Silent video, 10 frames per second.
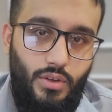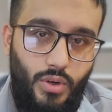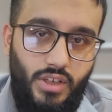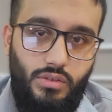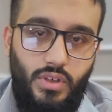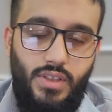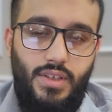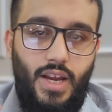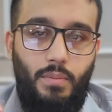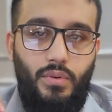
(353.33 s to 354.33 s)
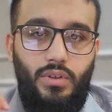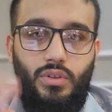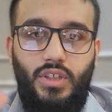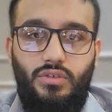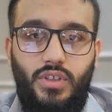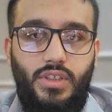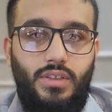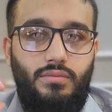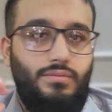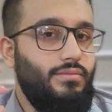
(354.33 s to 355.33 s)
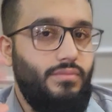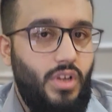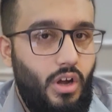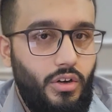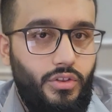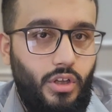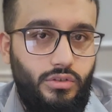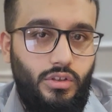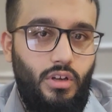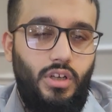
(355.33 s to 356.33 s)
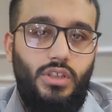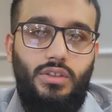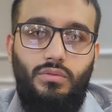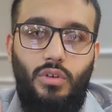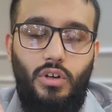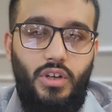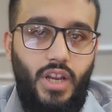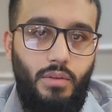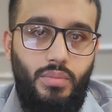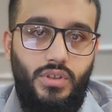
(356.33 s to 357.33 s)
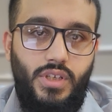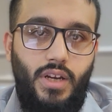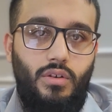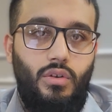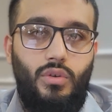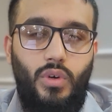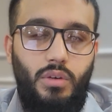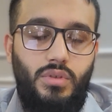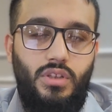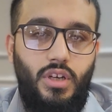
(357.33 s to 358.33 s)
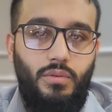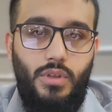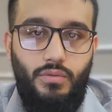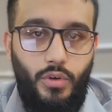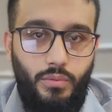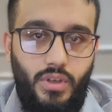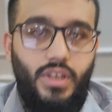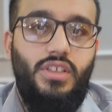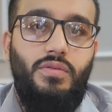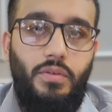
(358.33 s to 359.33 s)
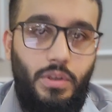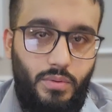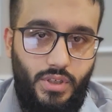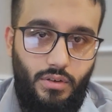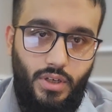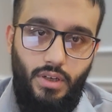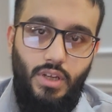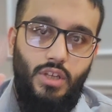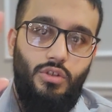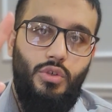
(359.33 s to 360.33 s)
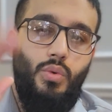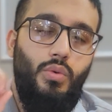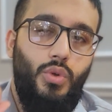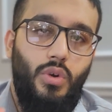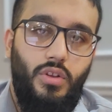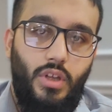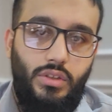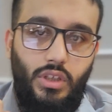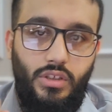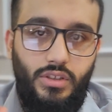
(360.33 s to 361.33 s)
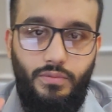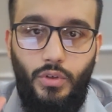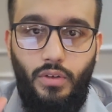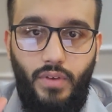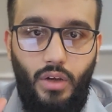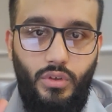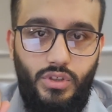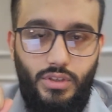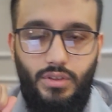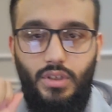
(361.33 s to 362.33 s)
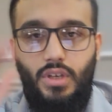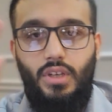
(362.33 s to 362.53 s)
you guys are raising capital, you guys are raising $100,000 on a 10% or 20%, 30%, 40%, let's say 50%, okay? So $200,000 the full evaluation.